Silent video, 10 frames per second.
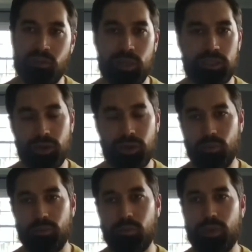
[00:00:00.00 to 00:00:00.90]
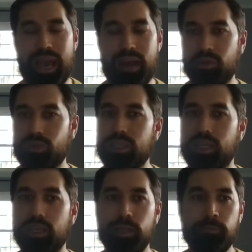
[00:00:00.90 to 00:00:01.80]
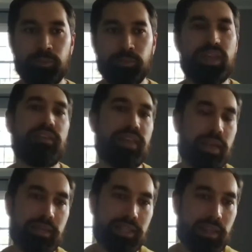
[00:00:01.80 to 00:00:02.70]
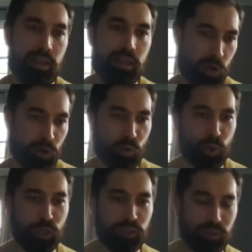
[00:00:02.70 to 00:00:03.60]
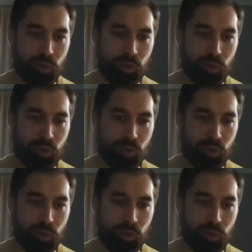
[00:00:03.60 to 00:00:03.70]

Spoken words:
But, we haven't really, with everything else I think going on in the world,